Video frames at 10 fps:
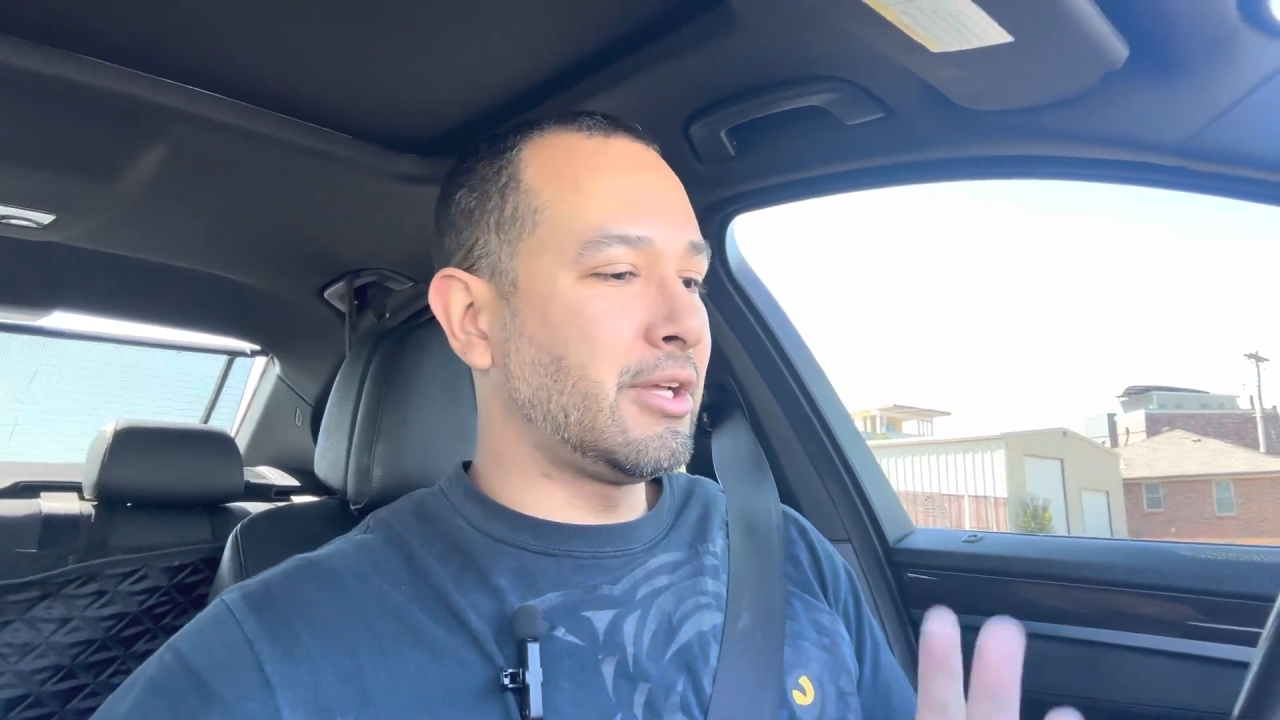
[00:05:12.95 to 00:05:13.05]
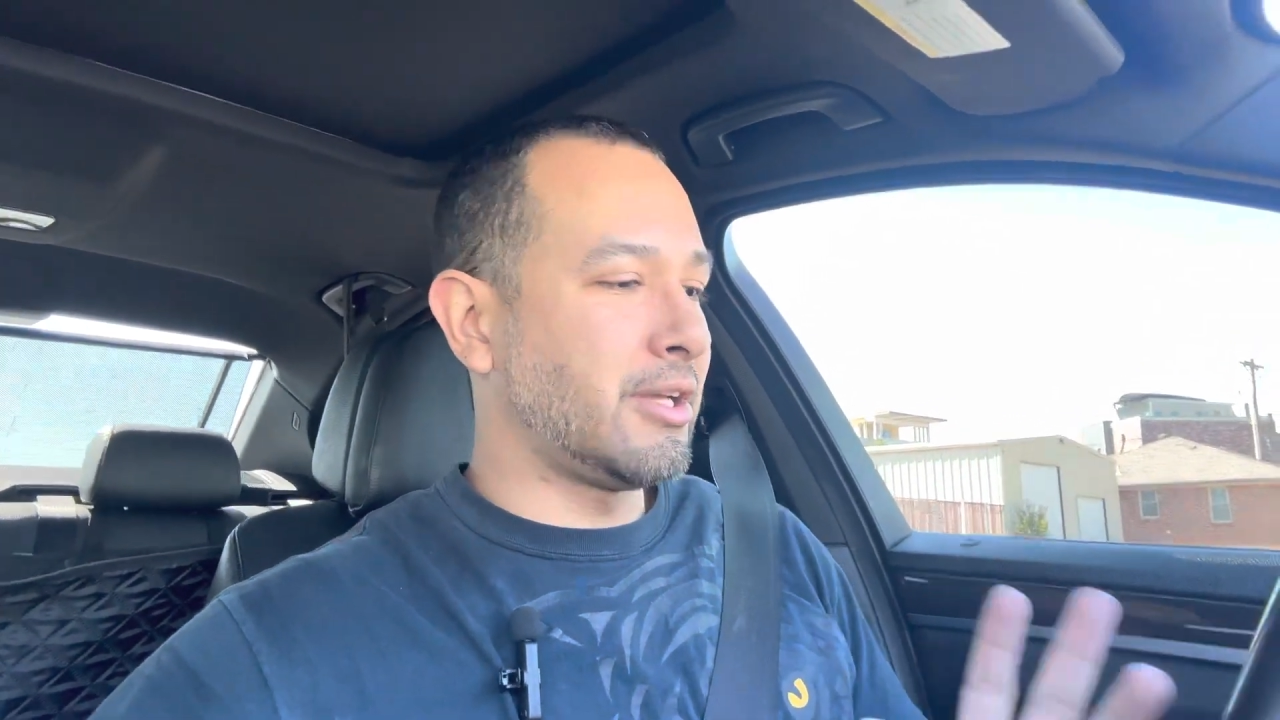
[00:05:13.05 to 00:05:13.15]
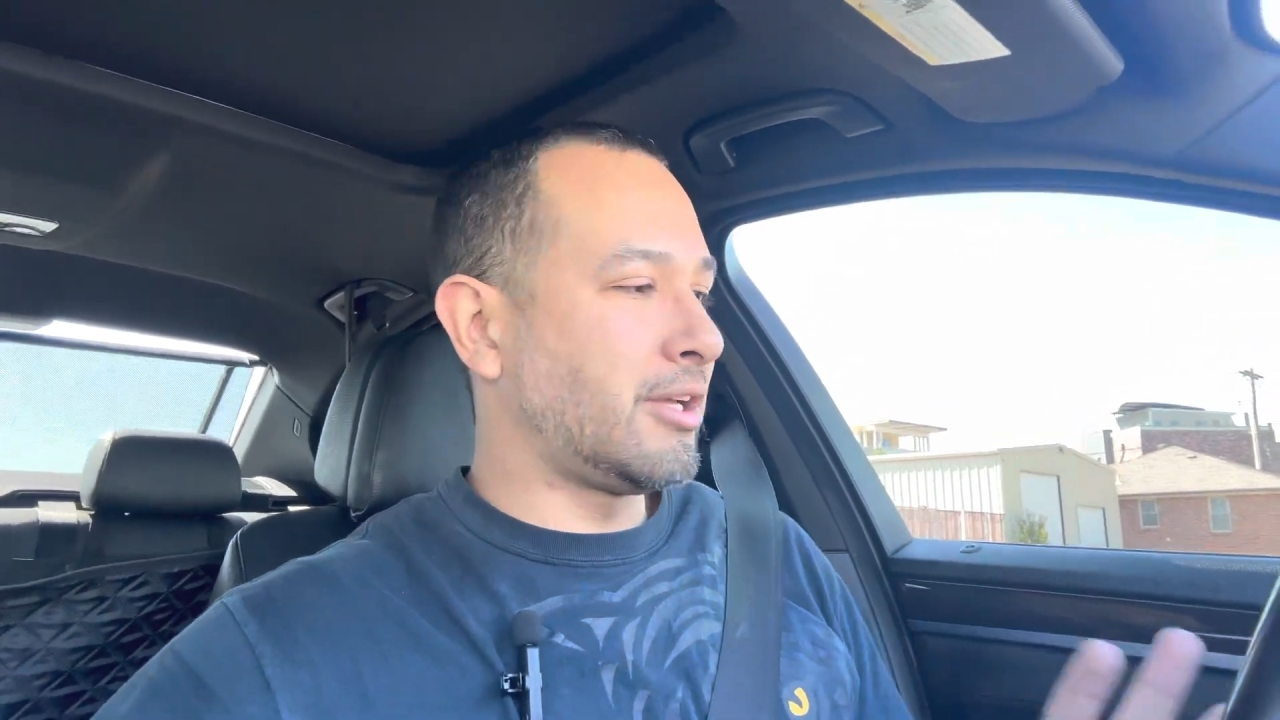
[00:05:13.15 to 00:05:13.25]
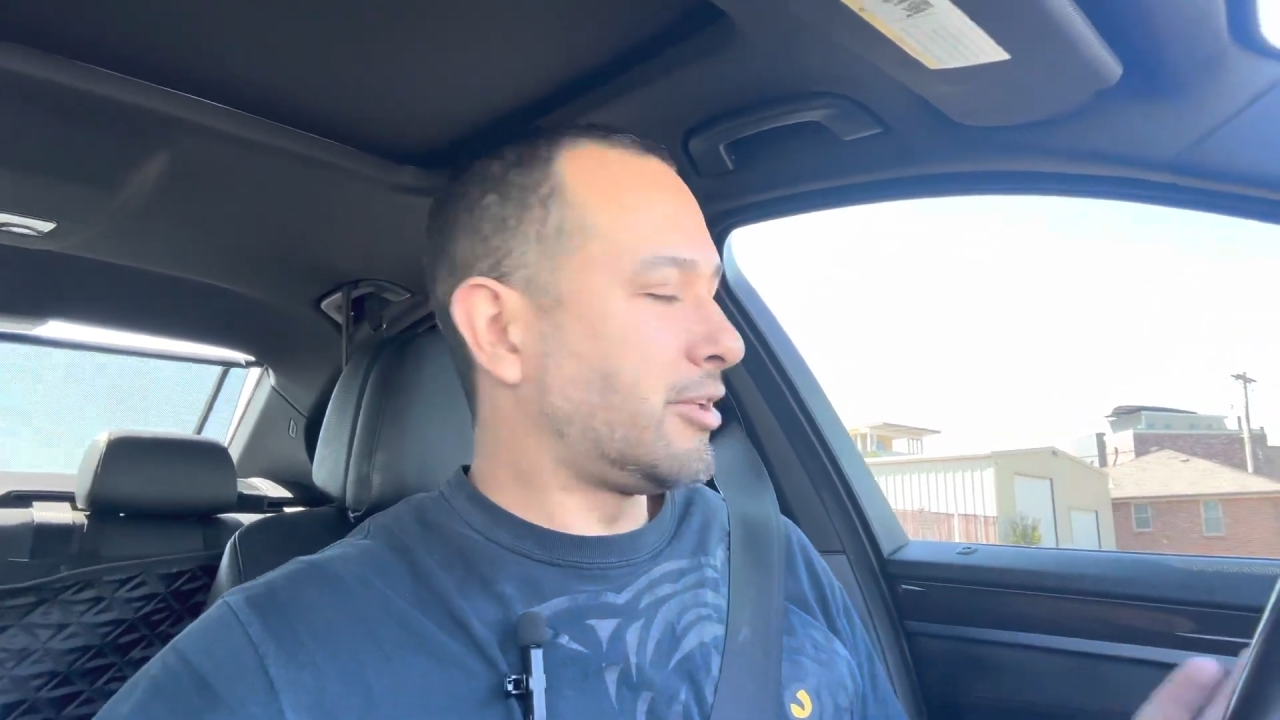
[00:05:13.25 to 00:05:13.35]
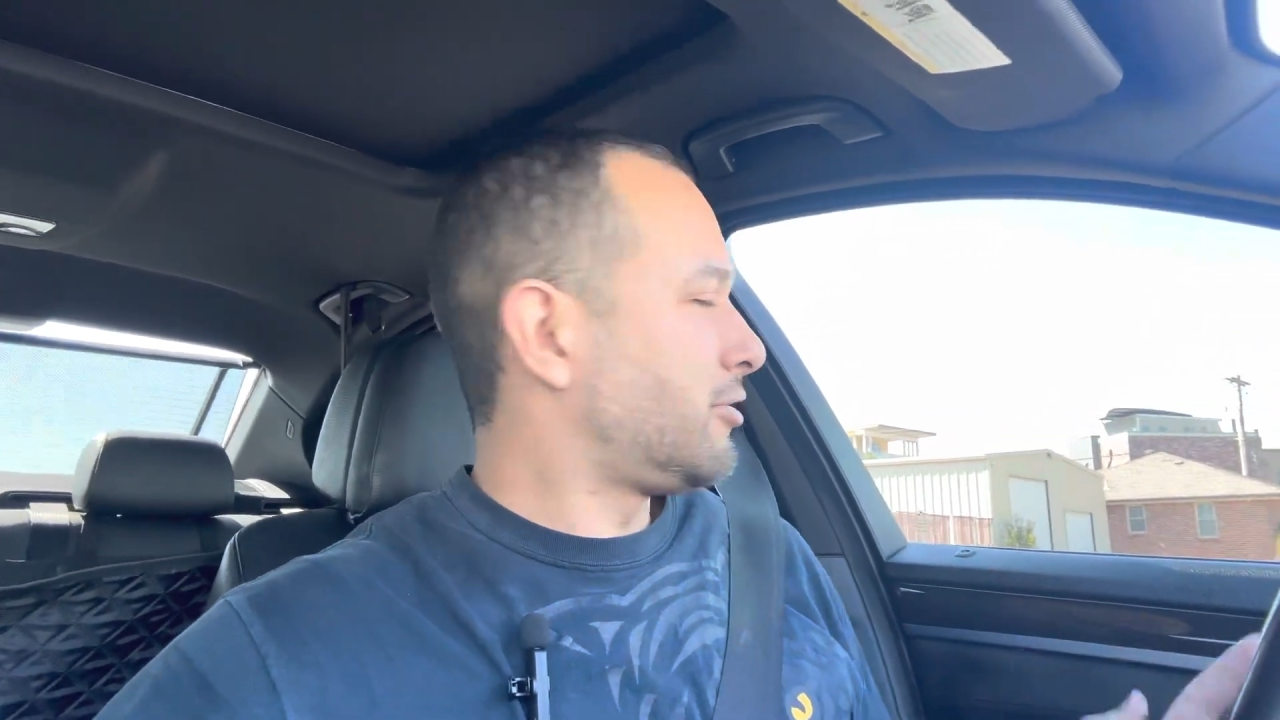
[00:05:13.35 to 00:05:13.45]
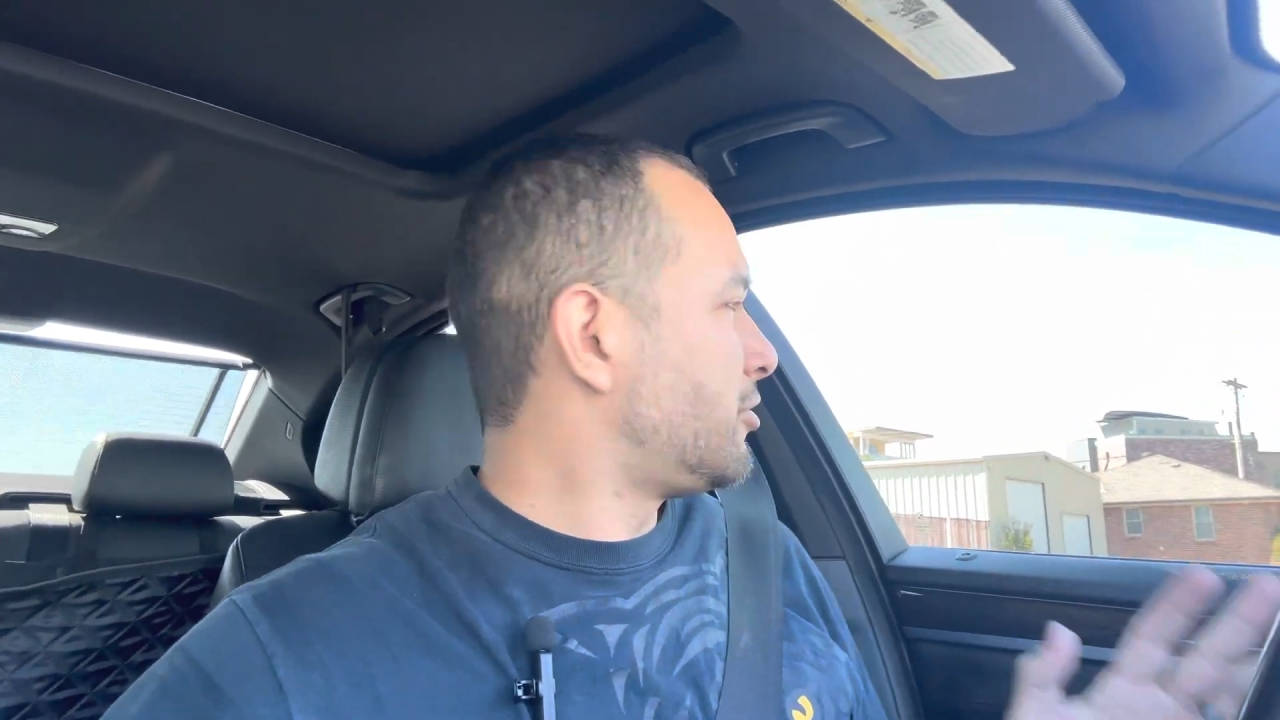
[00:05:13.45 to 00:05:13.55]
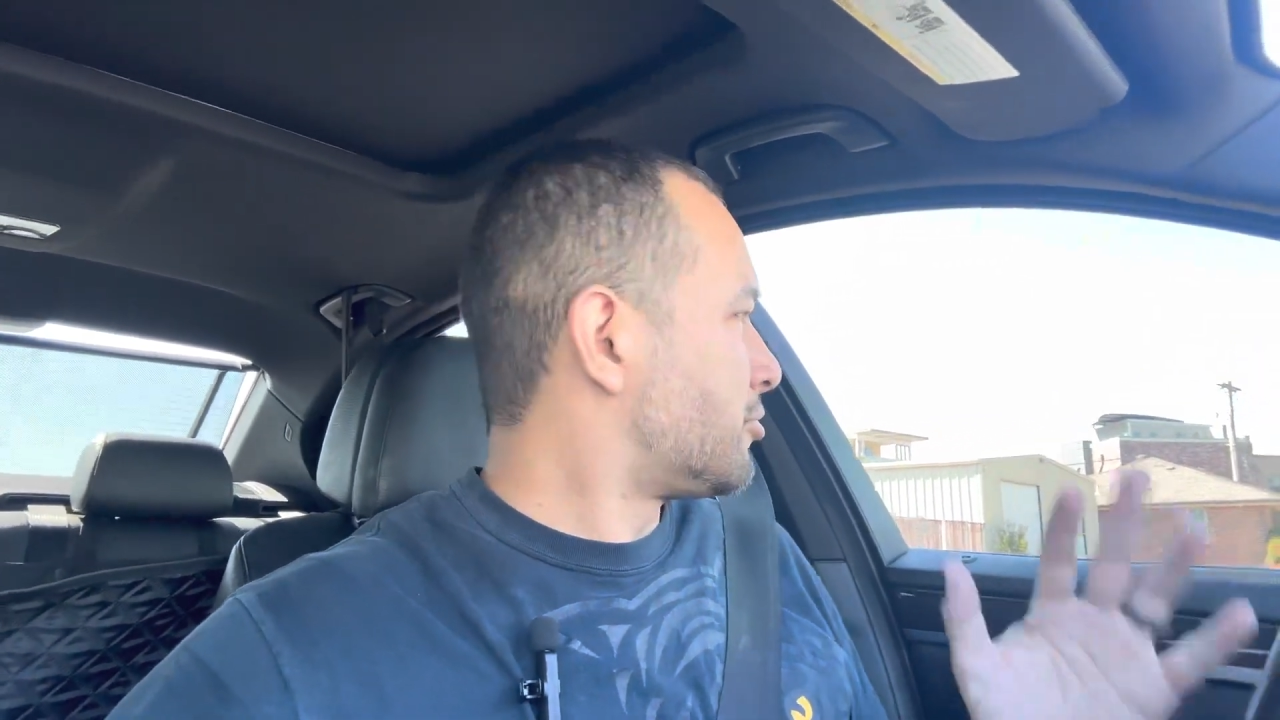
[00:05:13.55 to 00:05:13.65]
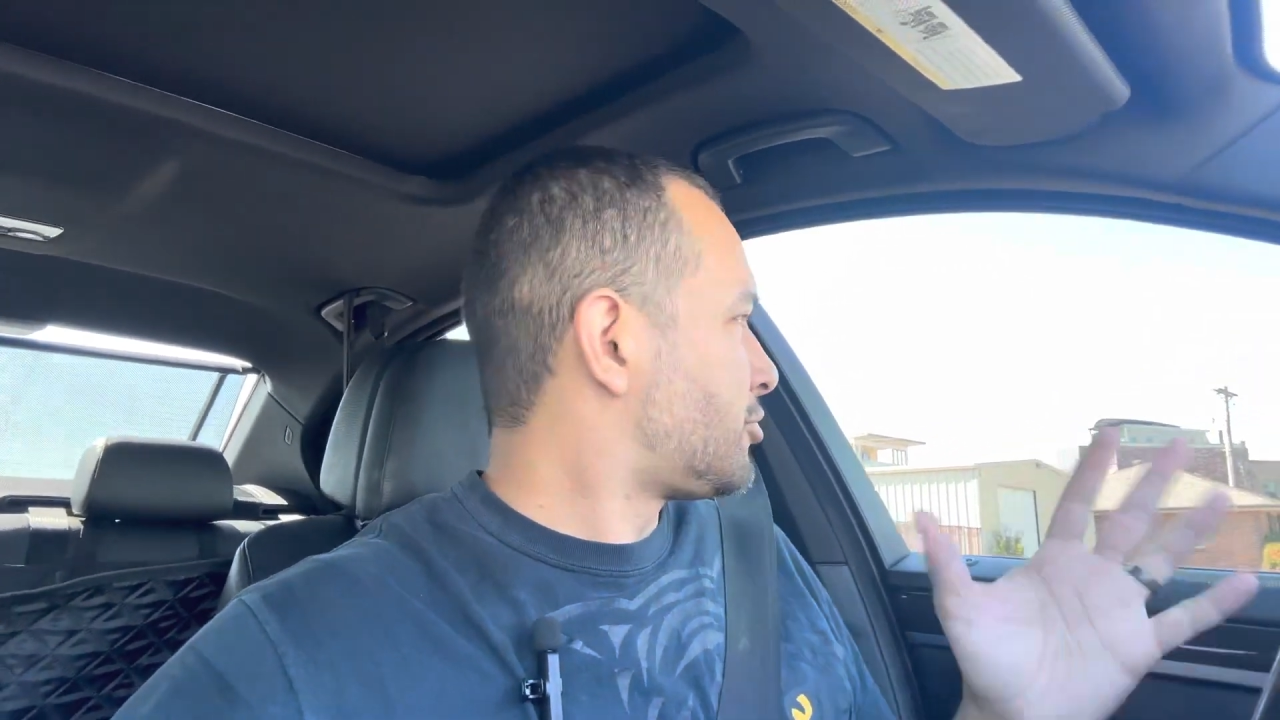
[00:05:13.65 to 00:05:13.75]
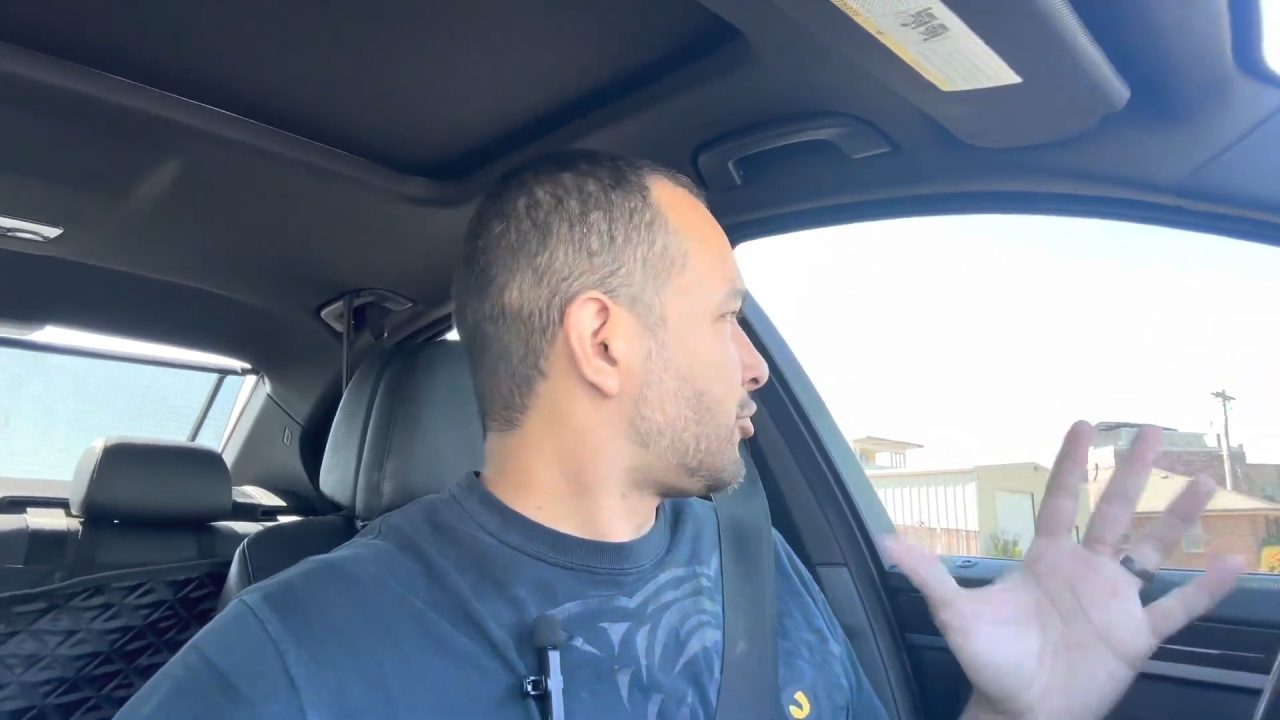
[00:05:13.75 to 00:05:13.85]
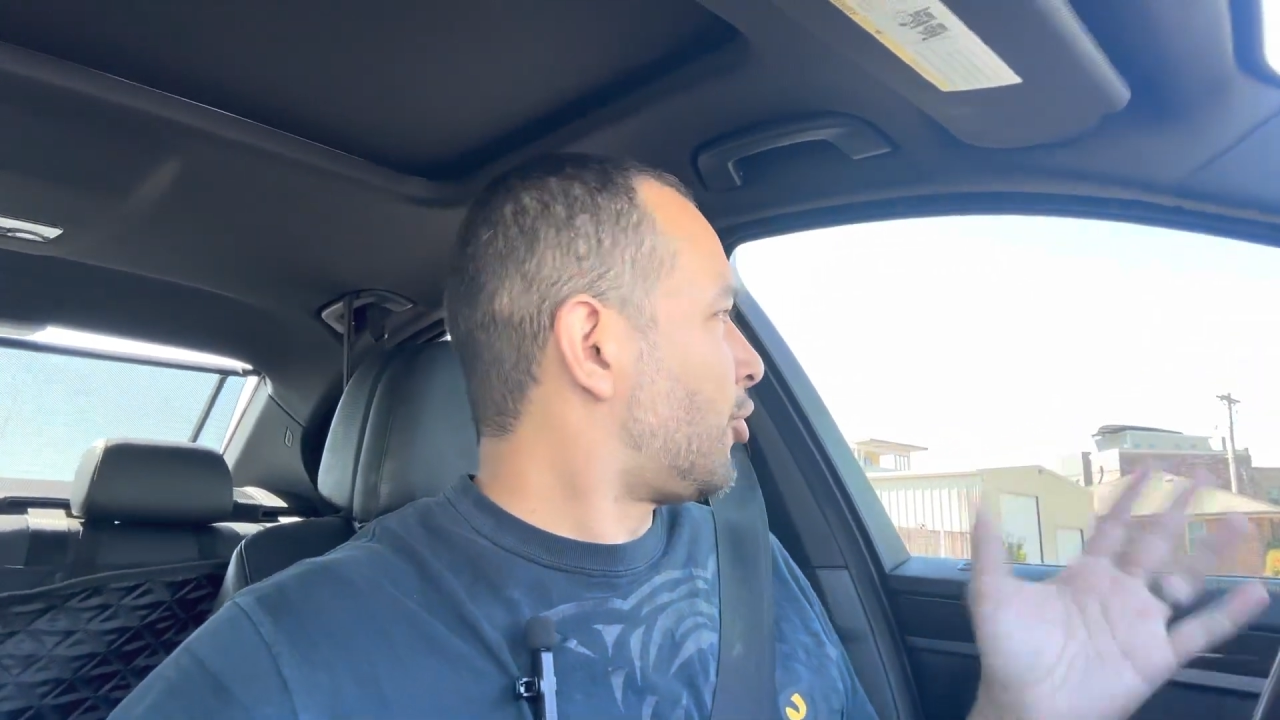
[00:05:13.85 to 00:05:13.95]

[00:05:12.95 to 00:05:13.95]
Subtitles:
And, just